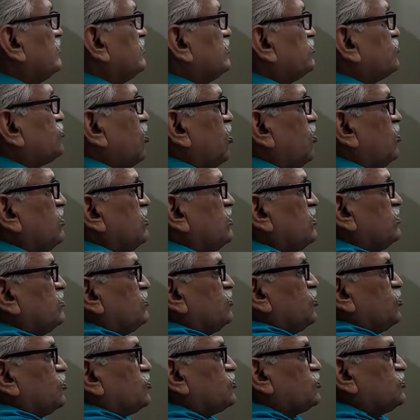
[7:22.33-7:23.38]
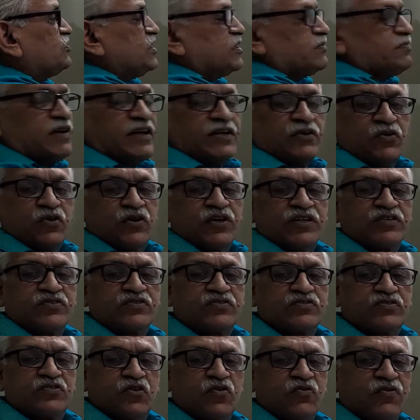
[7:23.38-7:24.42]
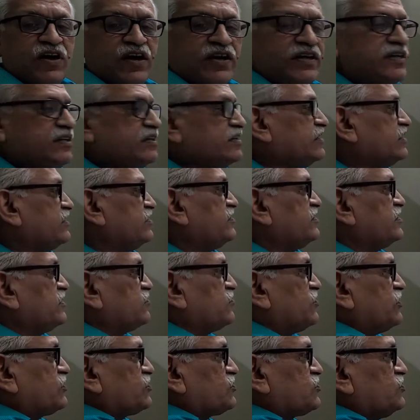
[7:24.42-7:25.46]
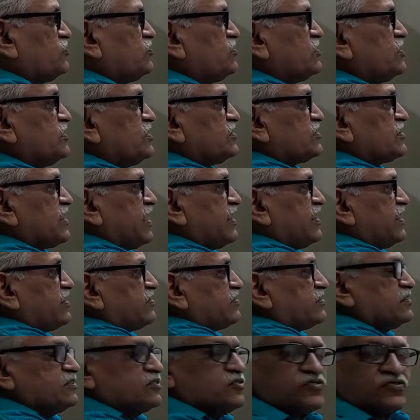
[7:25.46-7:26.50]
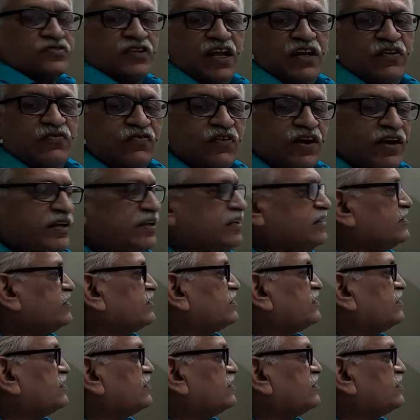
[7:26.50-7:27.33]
Solve dou 2z by dou x dou y is equals to sin x into sin y